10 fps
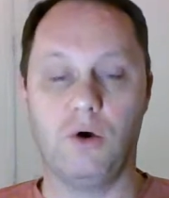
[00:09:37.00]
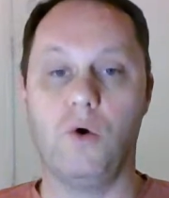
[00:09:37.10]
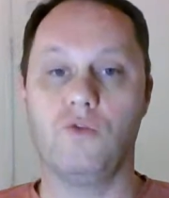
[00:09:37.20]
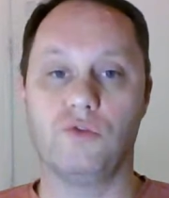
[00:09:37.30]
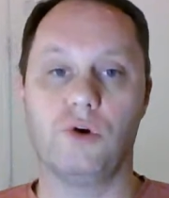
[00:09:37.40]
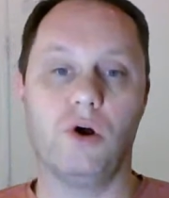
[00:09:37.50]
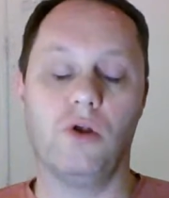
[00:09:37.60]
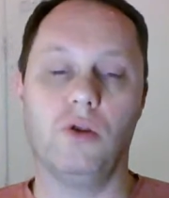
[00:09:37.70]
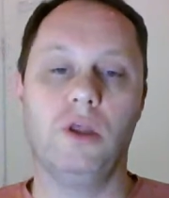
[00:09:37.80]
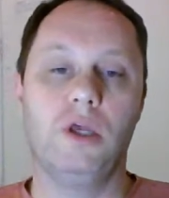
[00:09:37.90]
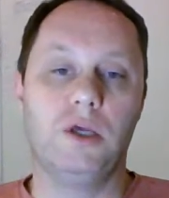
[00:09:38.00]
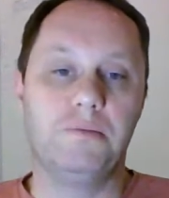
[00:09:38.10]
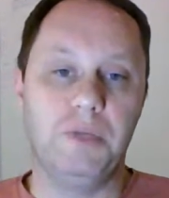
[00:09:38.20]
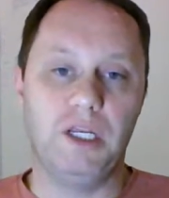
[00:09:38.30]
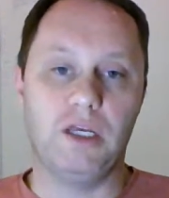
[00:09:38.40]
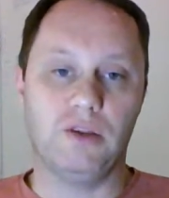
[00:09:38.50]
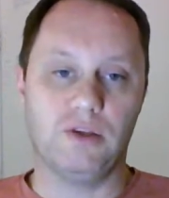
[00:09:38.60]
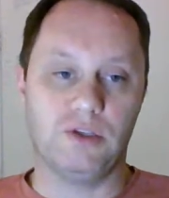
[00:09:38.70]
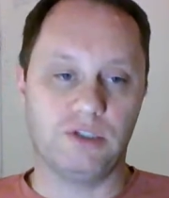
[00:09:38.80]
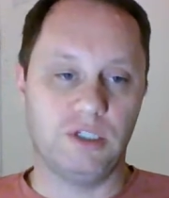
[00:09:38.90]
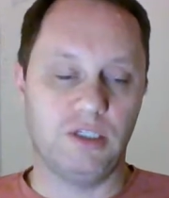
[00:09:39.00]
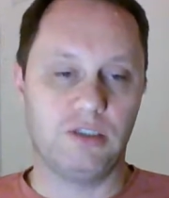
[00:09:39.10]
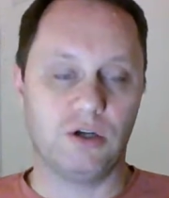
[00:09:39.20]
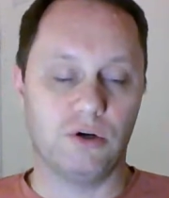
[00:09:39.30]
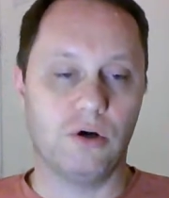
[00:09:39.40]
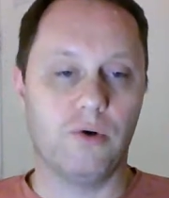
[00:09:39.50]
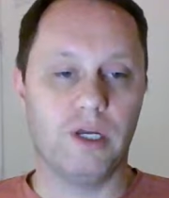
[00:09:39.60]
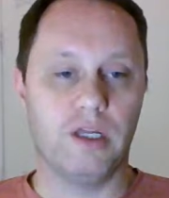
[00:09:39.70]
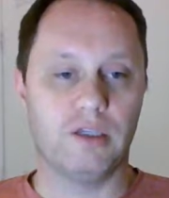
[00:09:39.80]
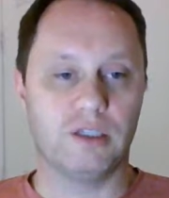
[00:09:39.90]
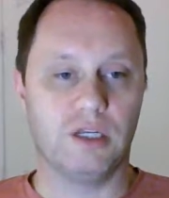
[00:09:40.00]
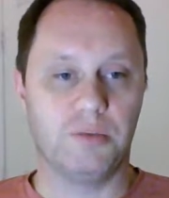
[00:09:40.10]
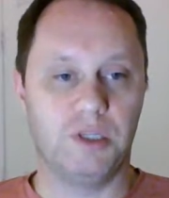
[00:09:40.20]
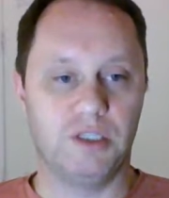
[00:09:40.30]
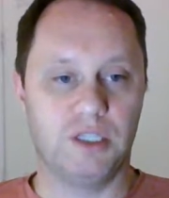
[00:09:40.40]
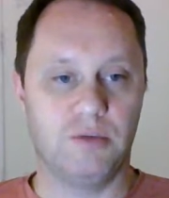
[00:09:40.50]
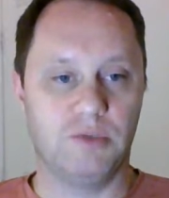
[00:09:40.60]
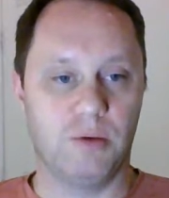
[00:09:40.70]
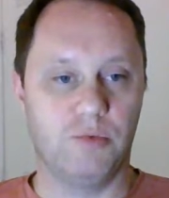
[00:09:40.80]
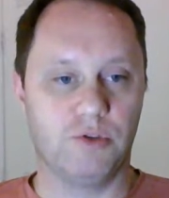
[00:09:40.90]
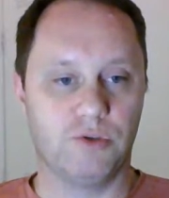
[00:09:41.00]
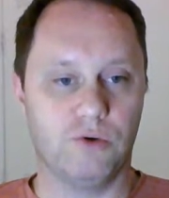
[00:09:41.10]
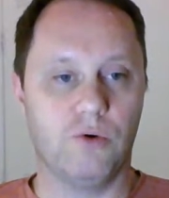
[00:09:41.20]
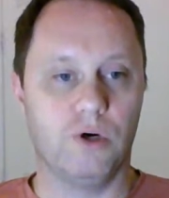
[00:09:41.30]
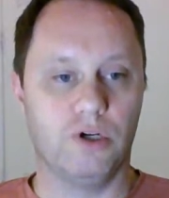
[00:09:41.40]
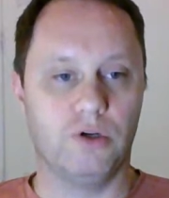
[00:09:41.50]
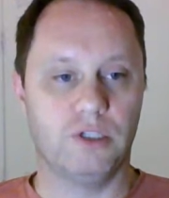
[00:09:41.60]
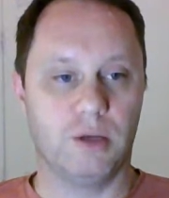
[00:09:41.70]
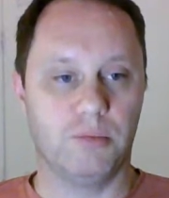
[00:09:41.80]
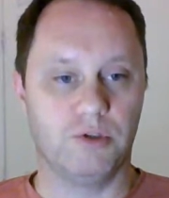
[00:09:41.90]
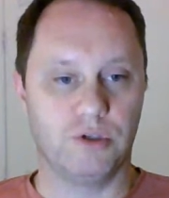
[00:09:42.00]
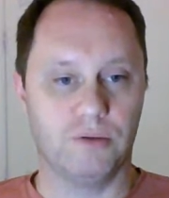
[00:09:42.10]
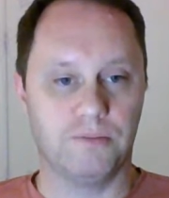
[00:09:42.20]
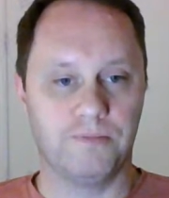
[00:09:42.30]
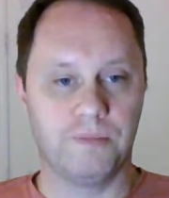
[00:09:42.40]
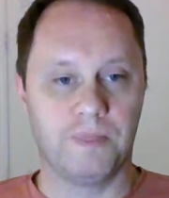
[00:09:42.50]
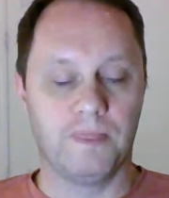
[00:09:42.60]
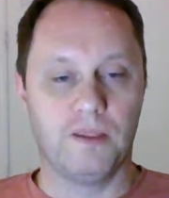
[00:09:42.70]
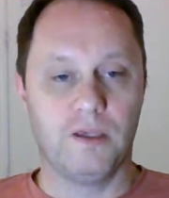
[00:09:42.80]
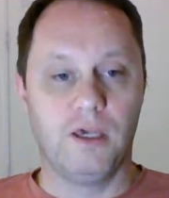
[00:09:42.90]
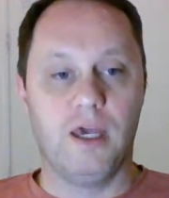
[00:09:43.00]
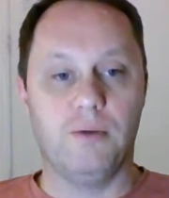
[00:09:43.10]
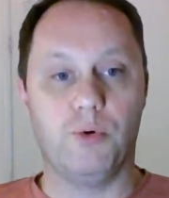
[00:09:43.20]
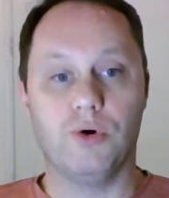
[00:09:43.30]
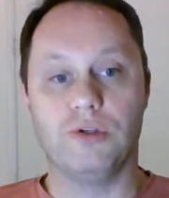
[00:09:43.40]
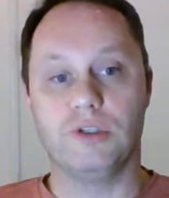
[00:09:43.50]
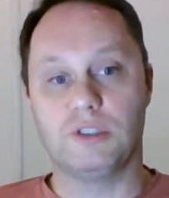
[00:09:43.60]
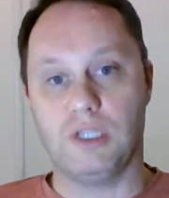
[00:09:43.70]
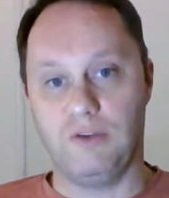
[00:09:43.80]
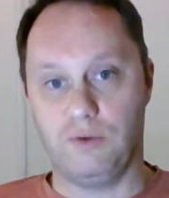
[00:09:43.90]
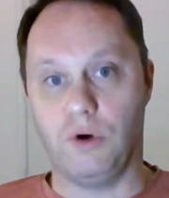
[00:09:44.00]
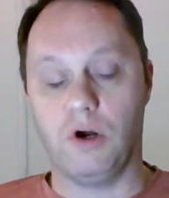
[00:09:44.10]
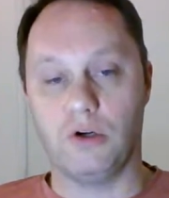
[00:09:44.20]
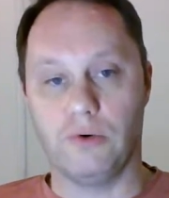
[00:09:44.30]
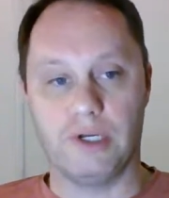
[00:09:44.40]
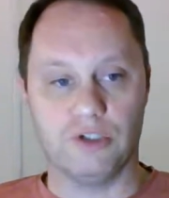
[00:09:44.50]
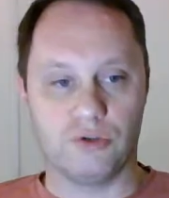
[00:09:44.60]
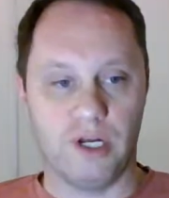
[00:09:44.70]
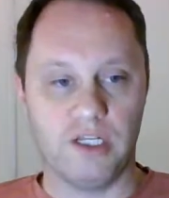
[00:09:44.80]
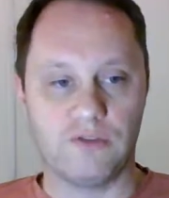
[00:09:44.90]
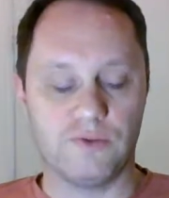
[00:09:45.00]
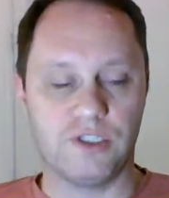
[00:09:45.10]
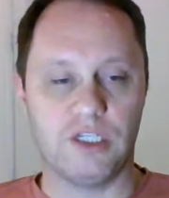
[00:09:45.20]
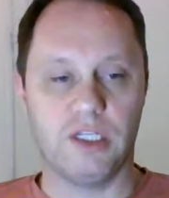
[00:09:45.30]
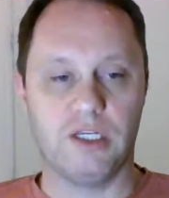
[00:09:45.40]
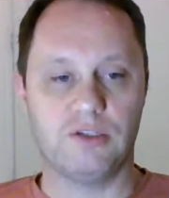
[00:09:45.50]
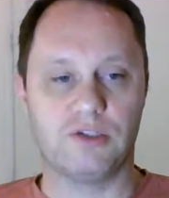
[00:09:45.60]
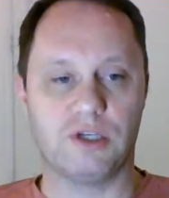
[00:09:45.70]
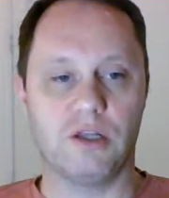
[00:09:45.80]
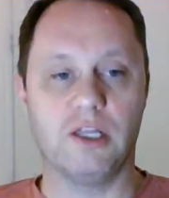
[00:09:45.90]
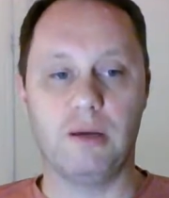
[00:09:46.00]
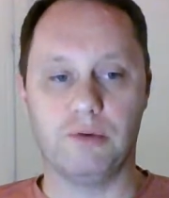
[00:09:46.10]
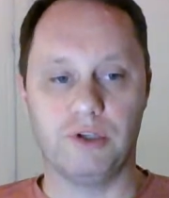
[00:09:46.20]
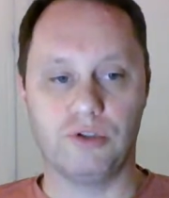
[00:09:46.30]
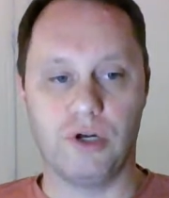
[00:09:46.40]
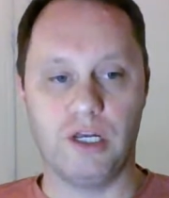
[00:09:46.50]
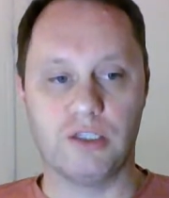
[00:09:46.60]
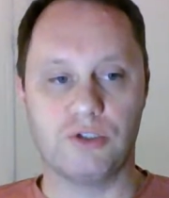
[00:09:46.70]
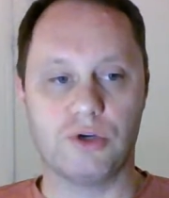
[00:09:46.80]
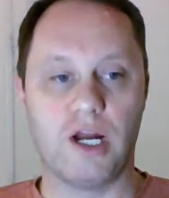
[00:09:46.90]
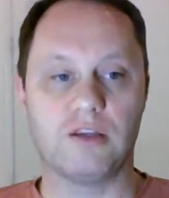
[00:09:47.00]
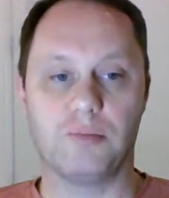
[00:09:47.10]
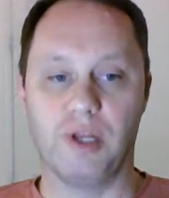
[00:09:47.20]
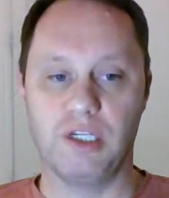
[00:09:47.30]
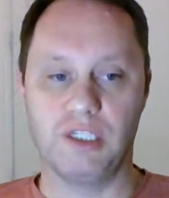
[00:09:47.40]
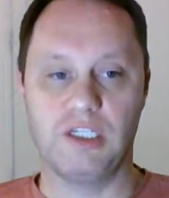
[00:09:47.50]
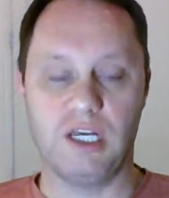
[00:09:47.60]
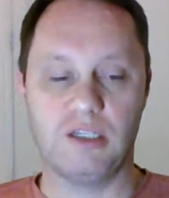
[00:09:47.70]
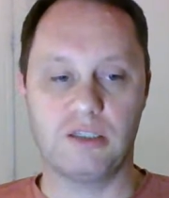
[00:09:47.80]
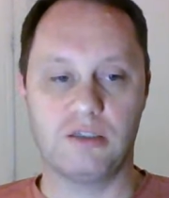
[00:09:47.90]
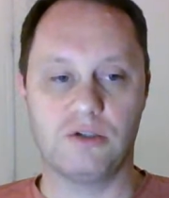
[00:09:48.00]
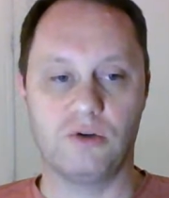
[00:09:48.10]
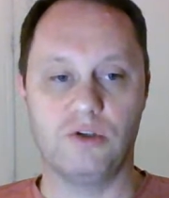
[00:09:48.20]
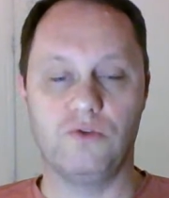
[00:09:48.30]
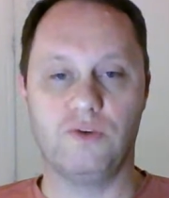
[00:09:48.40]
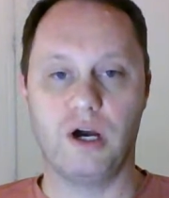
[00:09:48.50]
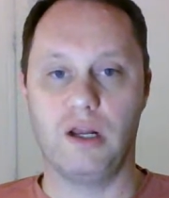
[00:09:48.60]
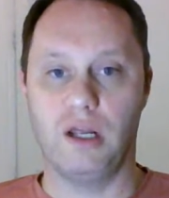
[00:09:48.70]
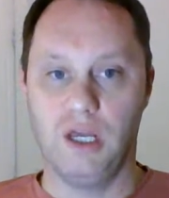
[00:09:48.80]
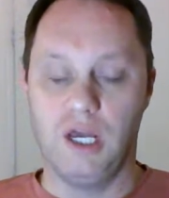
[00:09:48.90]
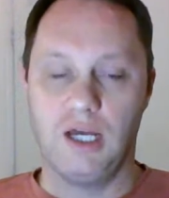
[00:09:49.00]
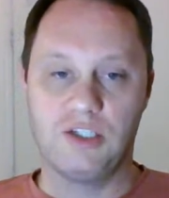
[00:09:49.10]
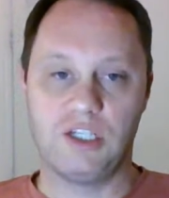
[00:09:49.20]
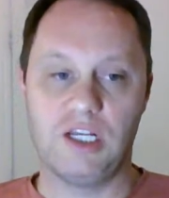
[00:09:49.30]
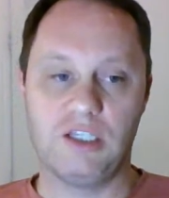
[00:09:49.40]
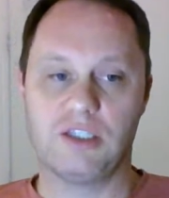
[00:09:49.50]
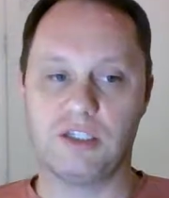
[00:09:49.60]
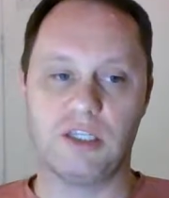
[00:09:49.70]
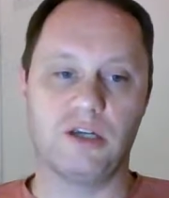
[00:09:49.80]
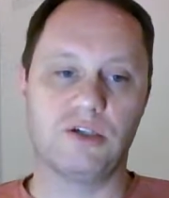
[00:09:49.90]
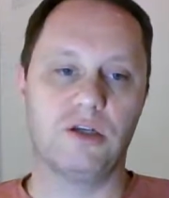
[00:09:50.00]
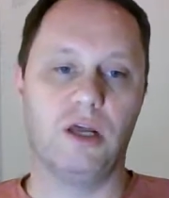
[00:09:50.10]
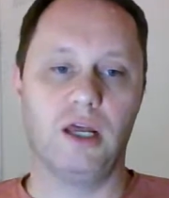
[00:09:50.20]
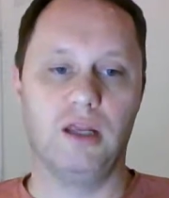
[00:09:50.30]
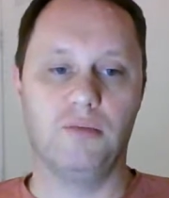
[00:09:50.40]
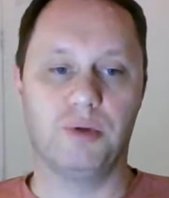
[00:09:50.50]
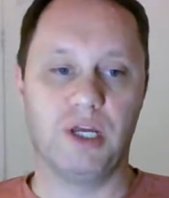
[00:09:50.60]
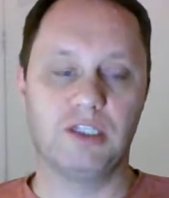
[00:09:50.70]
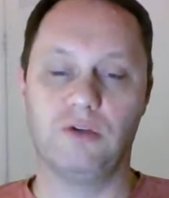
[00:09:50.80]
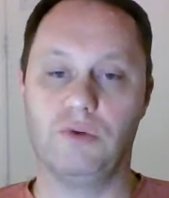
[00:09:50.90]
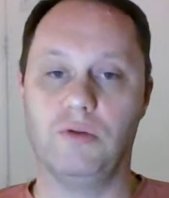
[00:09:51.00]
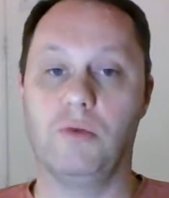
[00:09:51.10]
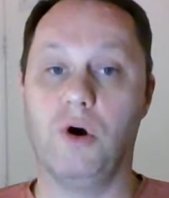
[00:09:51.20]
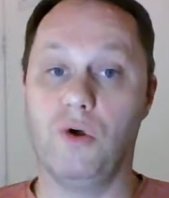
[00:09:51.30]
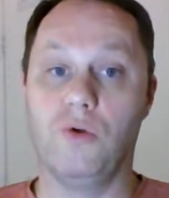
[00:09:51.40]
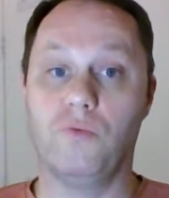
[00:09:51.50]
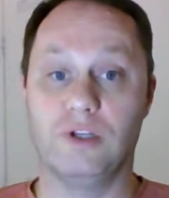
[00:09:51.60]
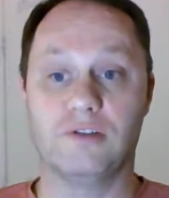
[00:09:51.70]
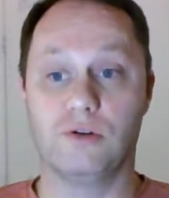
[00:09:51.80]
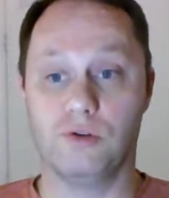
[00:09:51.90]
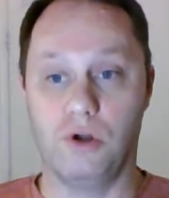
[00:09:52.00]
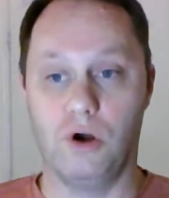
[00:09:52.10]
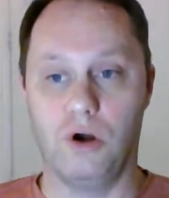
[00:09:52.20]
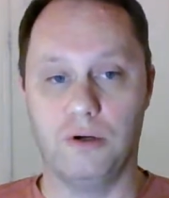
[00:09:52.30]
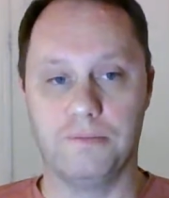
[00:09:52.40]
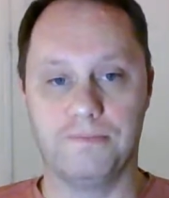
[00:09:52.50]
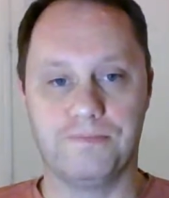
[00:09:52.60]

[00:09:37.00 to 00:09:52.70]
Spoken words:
overall media that the seeds are growing in is going to be the same temperature or a good temperature. Important, if you are growing in trays for seedlings, label the trays, track the planting dates so you've got a steady succession and planting rhythm all winter long.